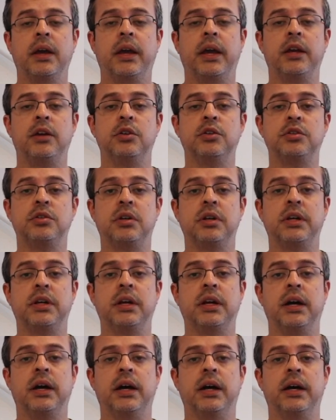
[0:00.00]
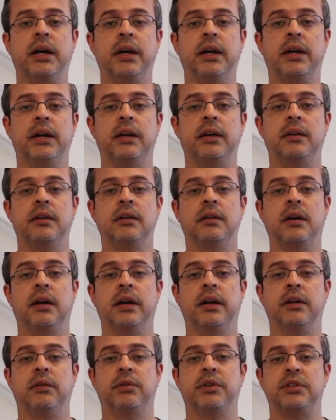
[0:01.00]
And usually I
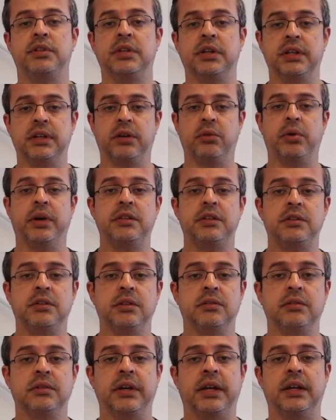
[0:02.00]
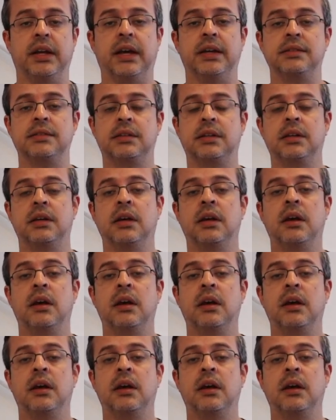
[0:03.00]
return a question and ask,